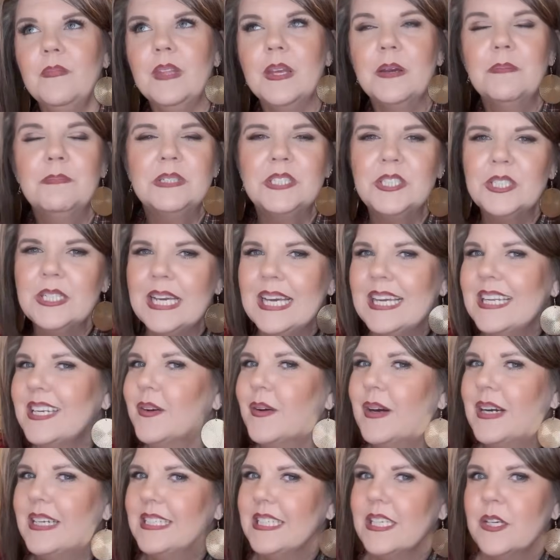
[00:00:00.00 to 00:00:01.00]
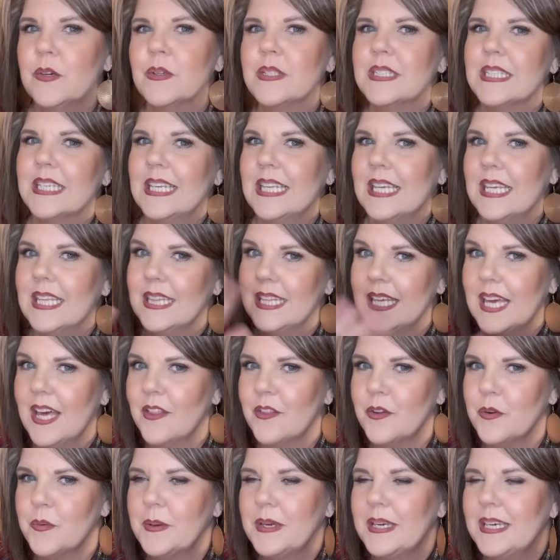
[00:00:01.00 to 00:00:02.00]
but she had no idea I was going to get the
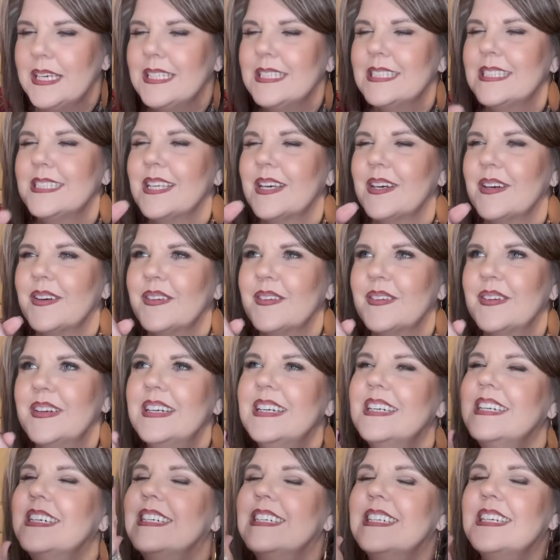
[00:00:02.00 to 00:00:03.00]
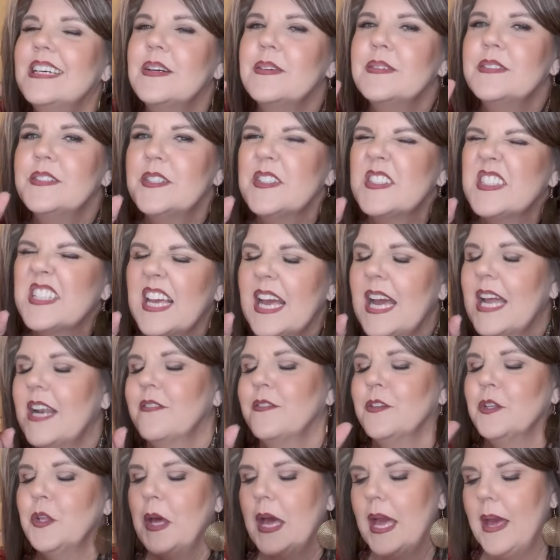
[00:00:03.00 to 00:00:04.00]
other piece. So it's just kind of
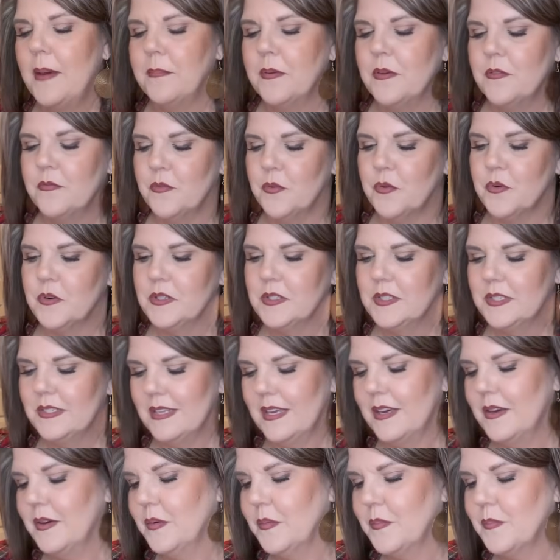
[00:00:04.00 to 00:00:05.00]
a little happy for her. So